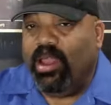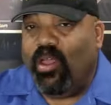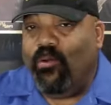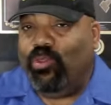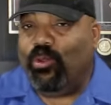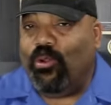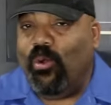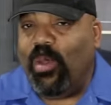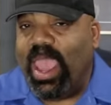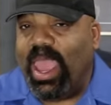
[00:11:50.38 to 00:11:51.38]
don't throw
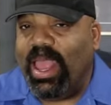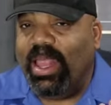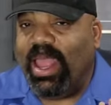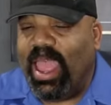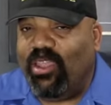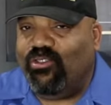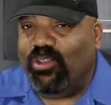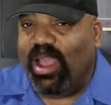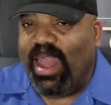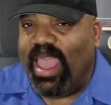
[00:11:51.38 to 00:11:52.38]
away the
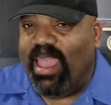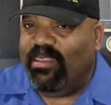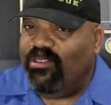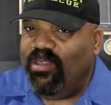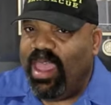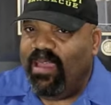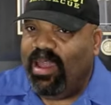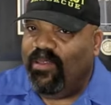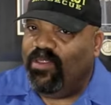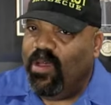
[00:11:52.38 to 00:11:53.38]
extra glaze that you had
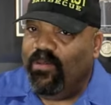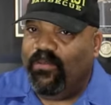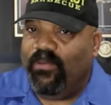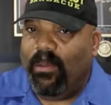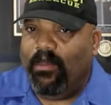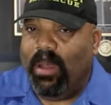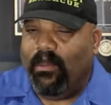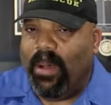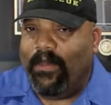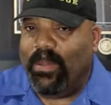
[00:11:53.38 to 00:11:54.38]
left over from
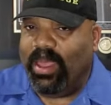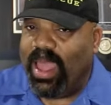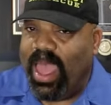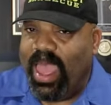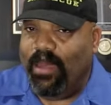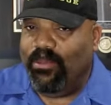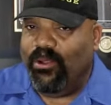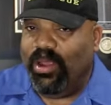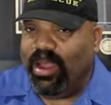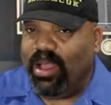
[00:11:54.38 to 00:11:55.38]
mopping the ham
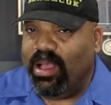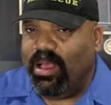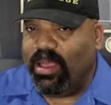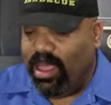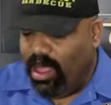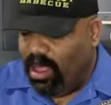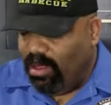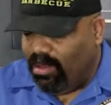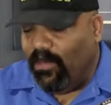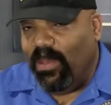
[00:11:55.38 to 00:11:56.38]
during the cook.
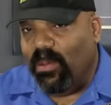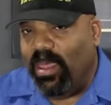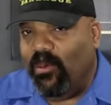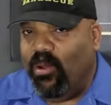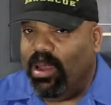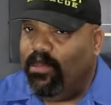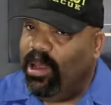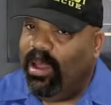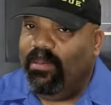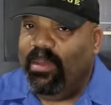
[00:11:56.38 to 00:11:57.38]
Some people may want to put
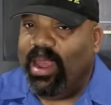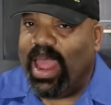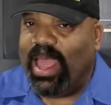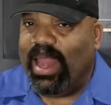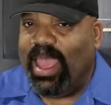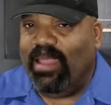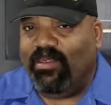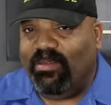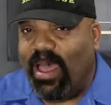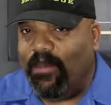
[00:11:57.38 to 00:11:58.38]
a little bit of that glaze
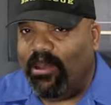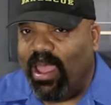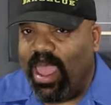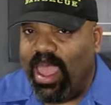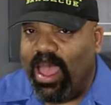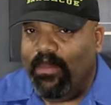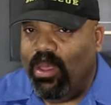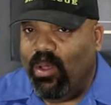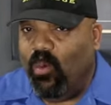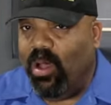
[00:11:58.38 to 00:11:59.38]
on top of their ham
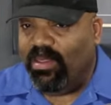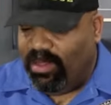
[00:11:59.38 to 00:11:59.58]
once